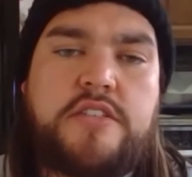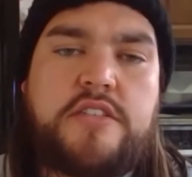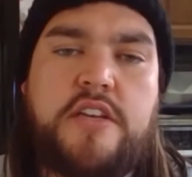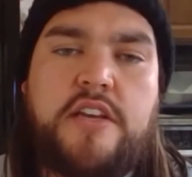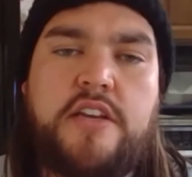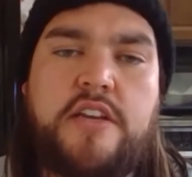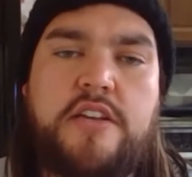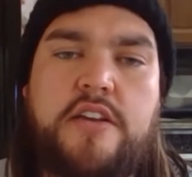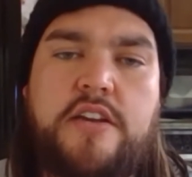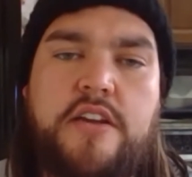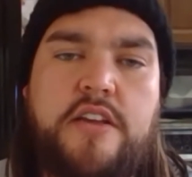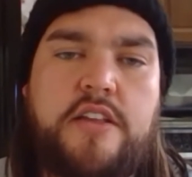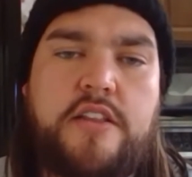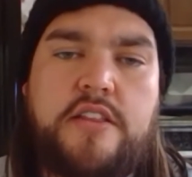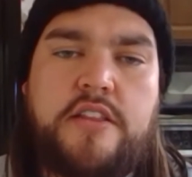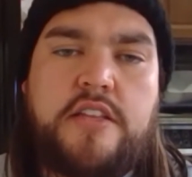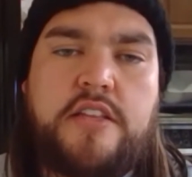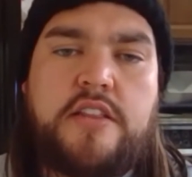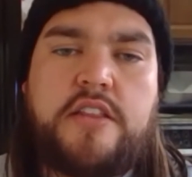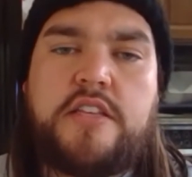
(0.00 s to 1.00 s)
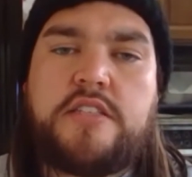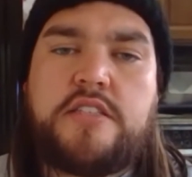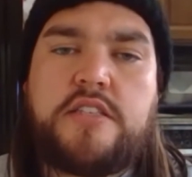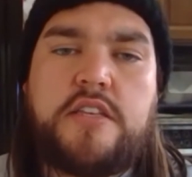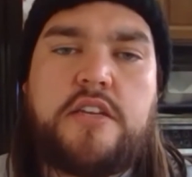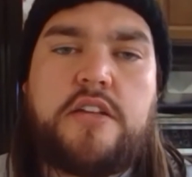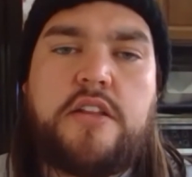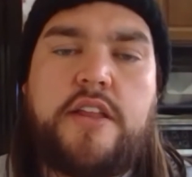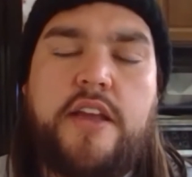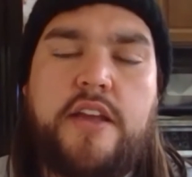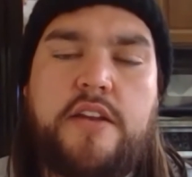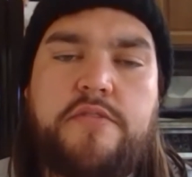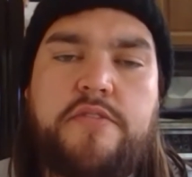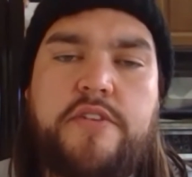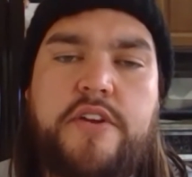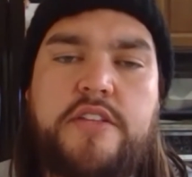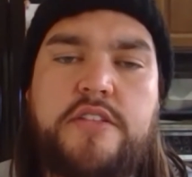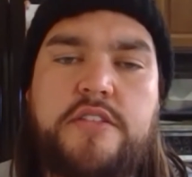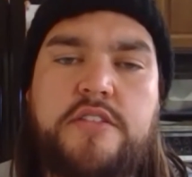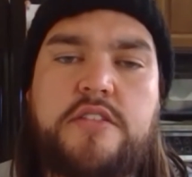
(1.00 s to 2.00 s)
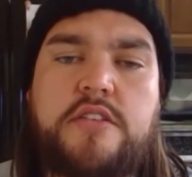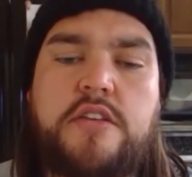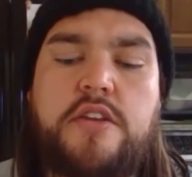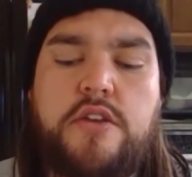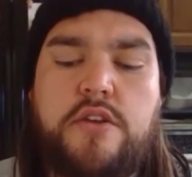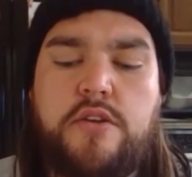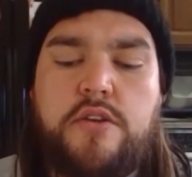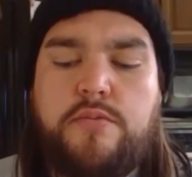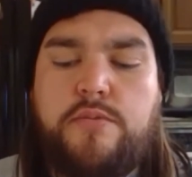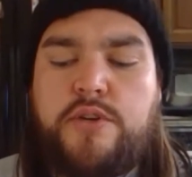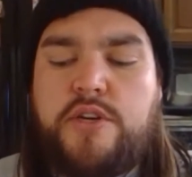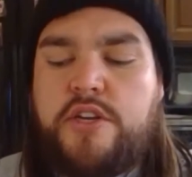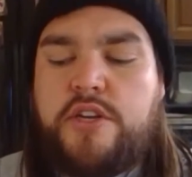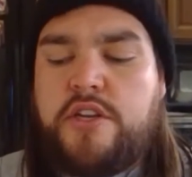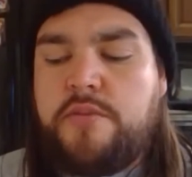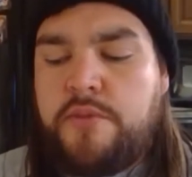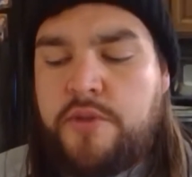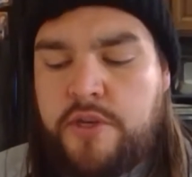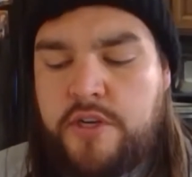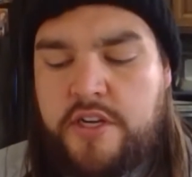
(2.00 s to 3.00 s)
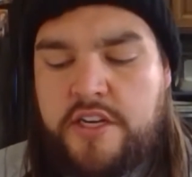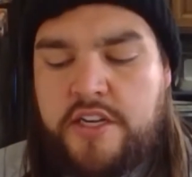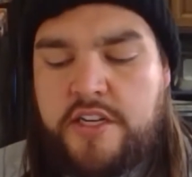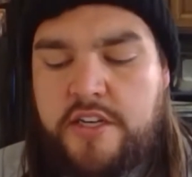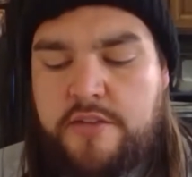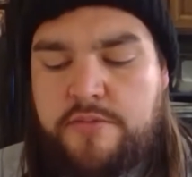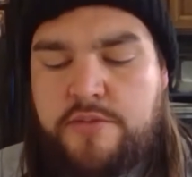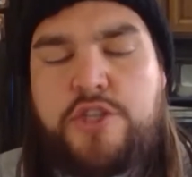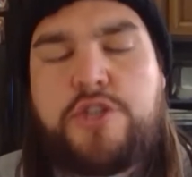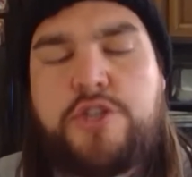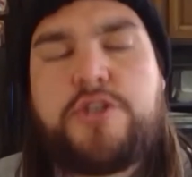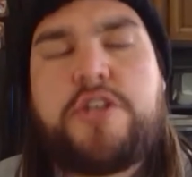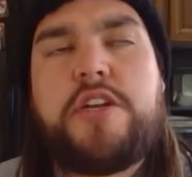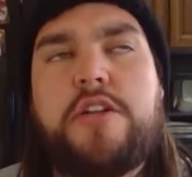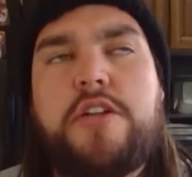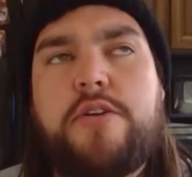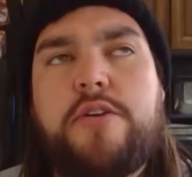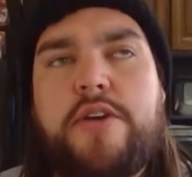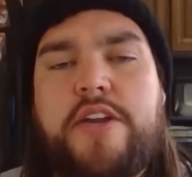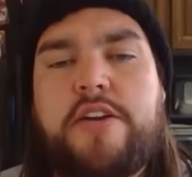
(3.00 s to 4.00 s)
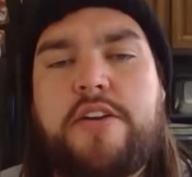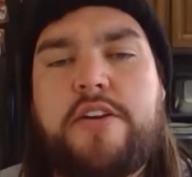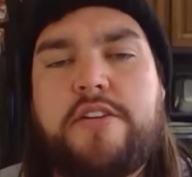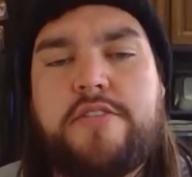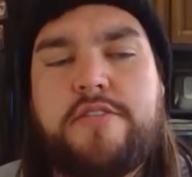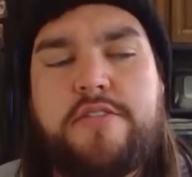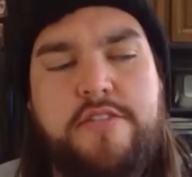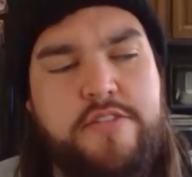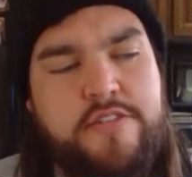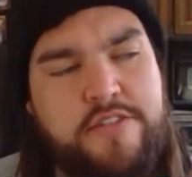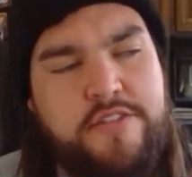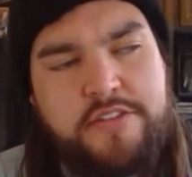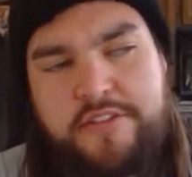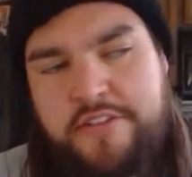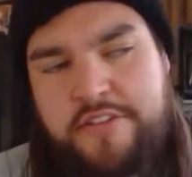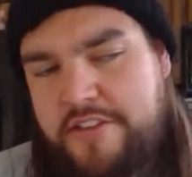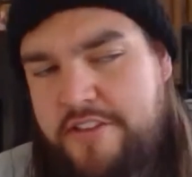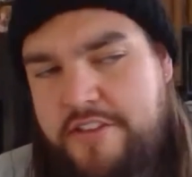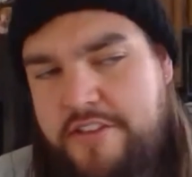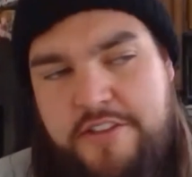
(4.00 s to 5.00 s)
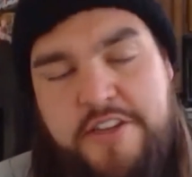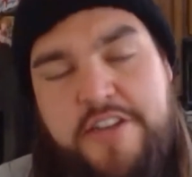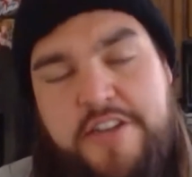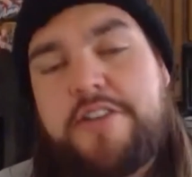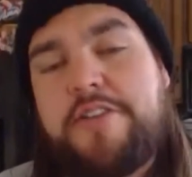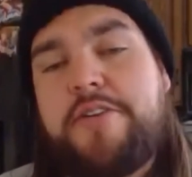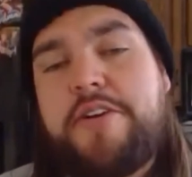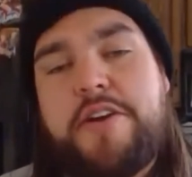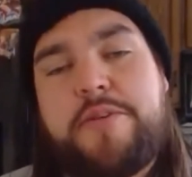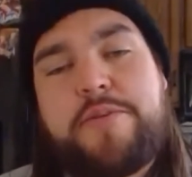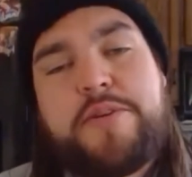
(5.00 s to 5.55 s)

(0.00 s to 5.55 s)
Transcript: I think these legal aid funds, when you need a lawyer, you need a lawyer.